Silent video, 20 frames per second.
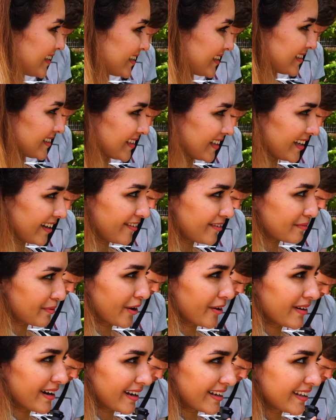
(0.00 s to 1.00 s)
Is that
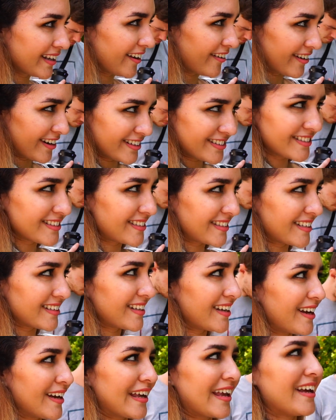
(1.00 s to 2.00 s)
correctly how I just said
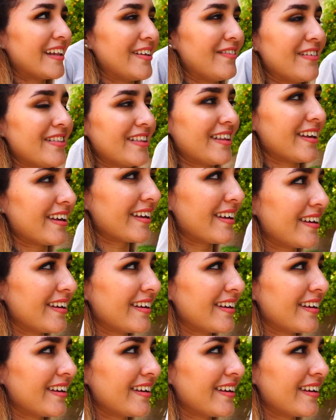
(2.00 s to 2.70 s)
that? I can't even think.